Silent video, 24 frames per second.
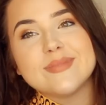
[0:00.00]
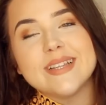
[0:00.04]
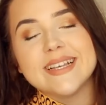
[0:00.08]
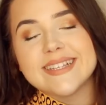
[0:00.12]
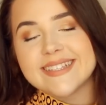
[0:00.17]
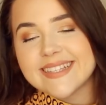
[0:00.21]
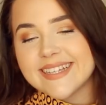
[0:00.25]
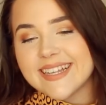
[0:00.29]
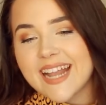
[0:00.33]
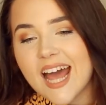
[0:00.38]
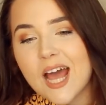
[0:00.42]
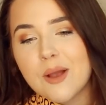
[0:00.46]

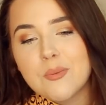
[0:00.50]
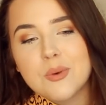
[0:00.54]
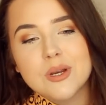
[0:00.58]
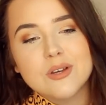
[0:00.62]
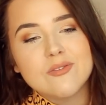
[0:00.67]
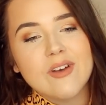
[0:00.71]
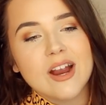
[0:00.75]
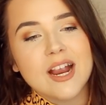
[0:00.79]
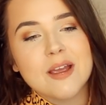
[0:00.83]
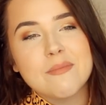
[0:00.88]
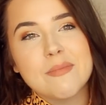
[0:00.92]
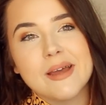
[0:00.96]
Listen, I wouldn't
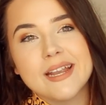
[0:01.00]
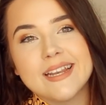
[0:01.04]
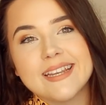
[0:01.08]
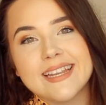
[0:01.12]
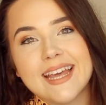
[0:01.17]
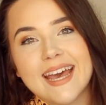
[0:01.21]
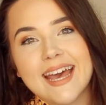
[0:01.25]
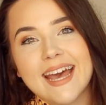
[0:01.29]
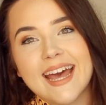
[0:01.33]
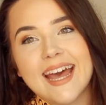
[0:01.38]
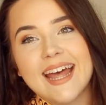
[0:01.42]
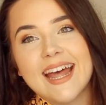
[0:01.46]
recommend
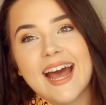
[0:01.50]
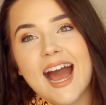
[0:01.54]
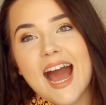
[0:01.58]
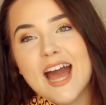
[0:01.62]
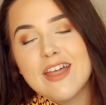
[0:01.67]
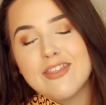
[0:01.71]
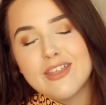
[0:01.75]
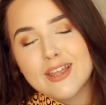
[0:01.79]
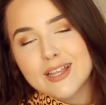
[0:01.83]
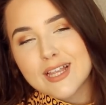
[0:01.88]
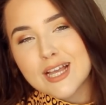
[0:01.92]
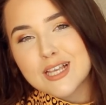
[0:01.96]
it. I
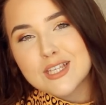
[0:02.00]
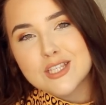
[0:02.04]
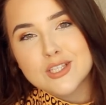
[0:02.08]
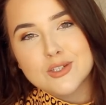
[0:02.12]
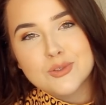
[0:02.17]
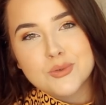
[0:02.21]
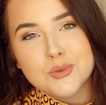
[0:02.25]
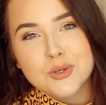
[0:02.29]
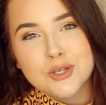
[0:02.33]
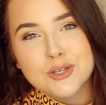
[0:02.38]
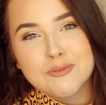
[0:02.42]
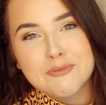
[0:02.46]
think that's
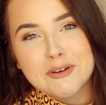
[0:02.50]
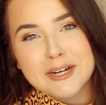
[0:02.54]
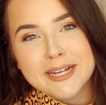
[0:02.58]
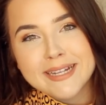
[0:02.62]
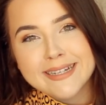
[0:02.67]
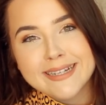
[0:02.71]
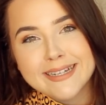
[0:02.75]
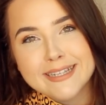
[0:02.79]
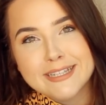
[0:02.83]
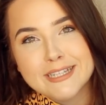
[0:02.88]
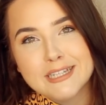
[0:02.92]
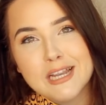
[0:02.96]
all you really
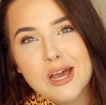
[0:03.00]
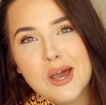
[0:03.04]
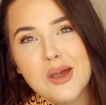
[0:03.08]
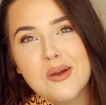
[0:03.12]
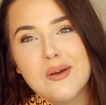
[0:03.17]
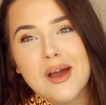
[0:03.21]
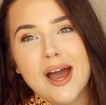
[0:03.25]
need to know.